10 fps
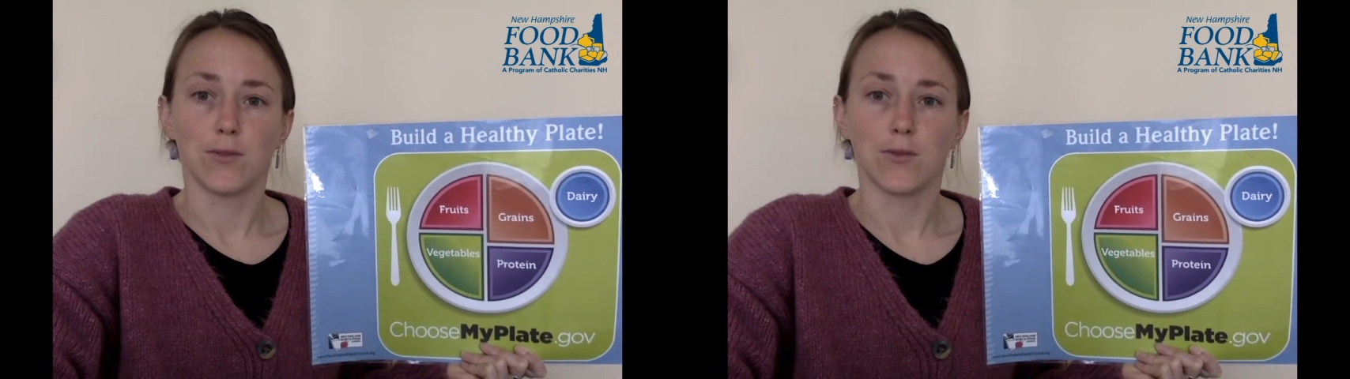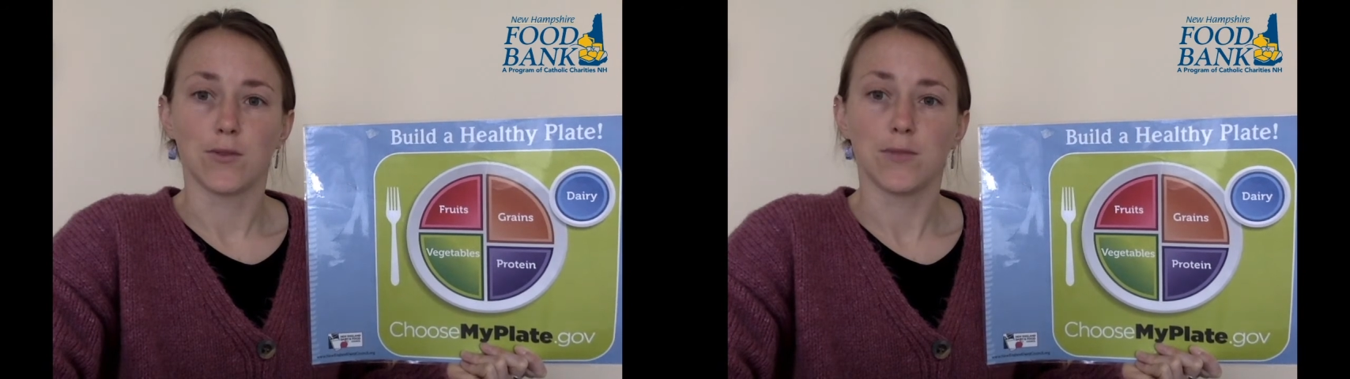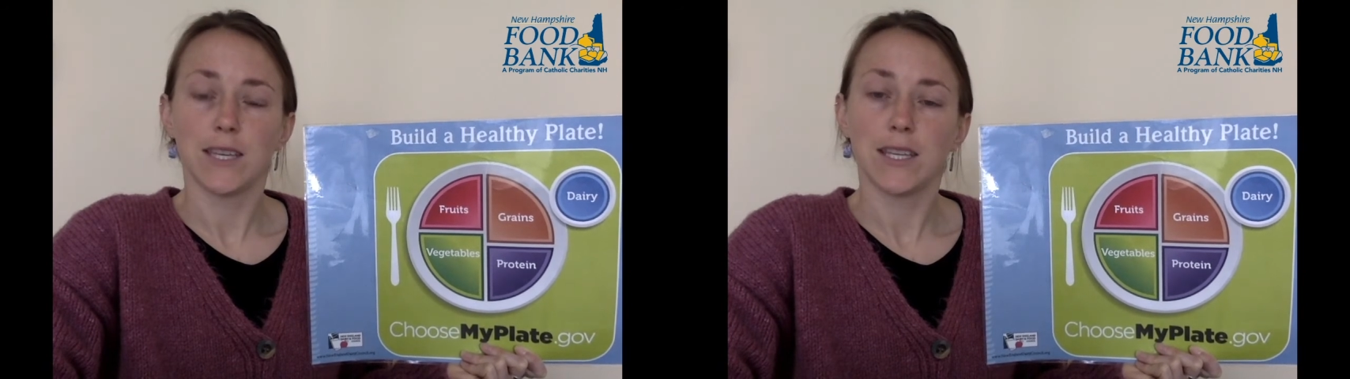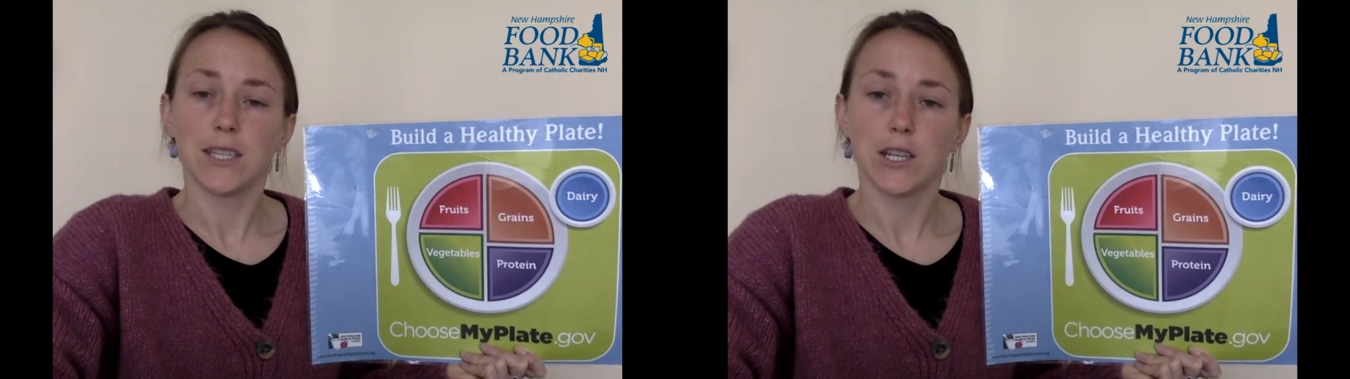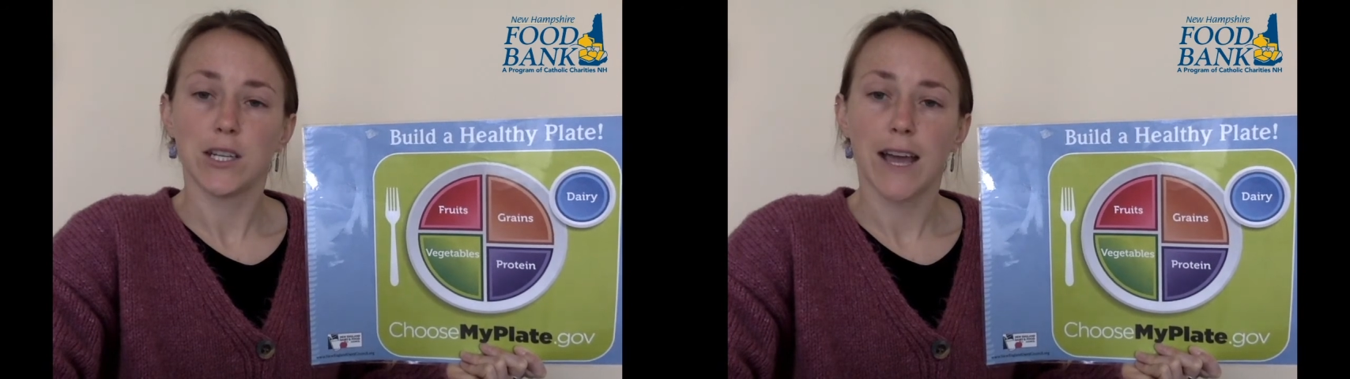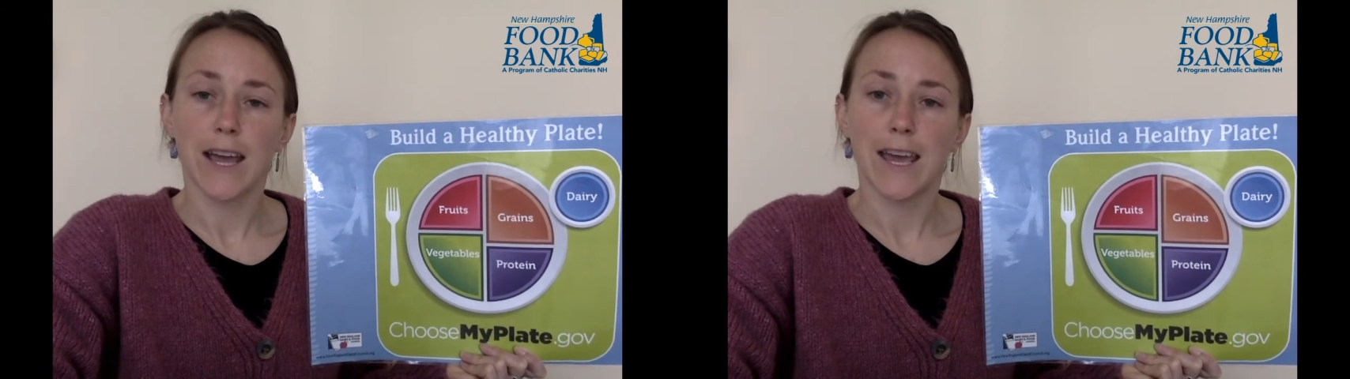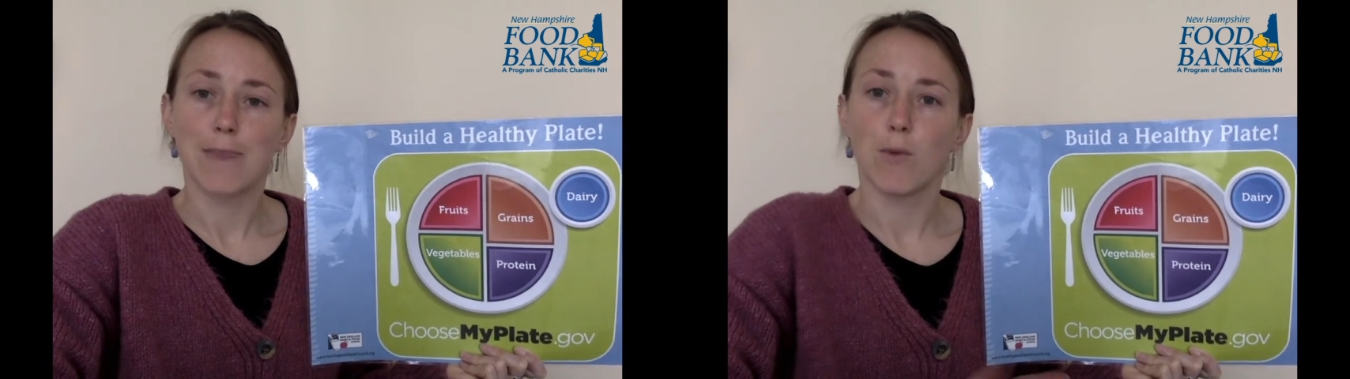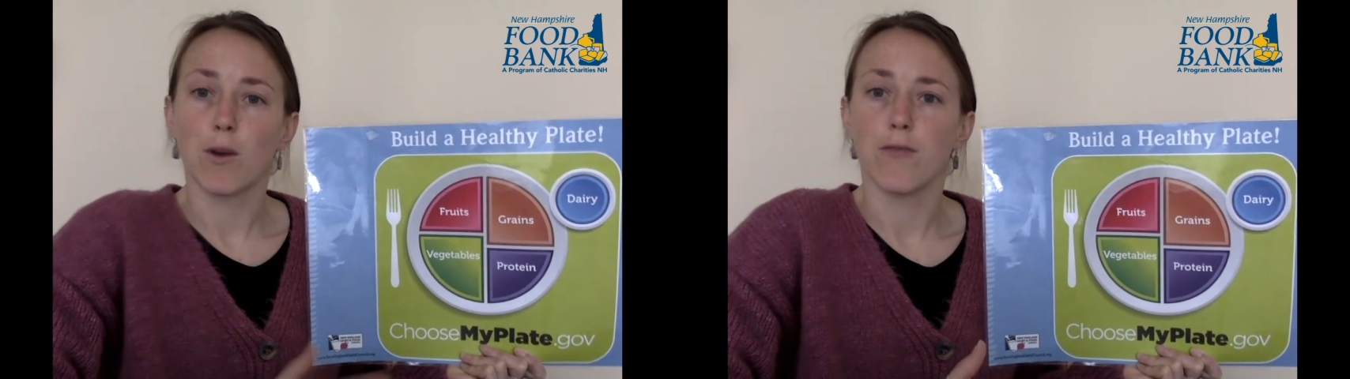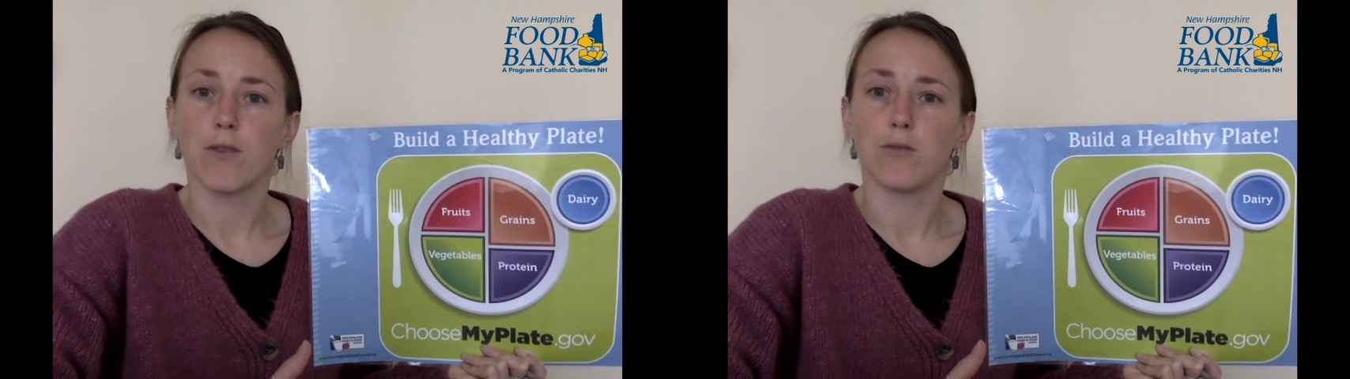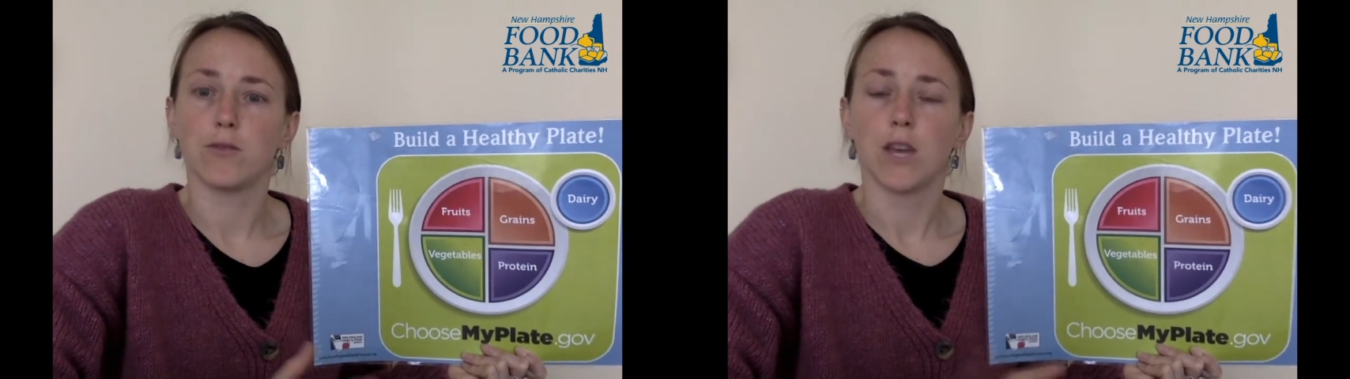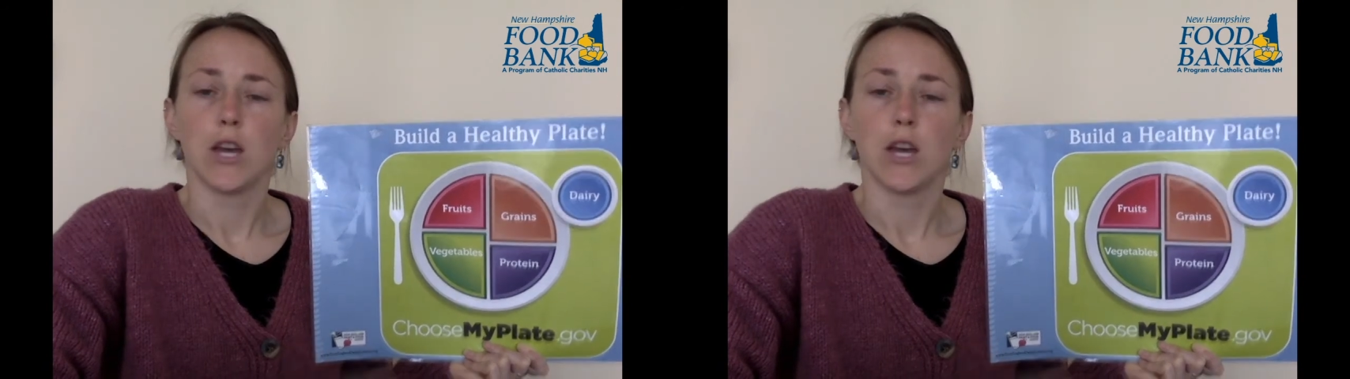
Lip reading: groups into your diet and more of those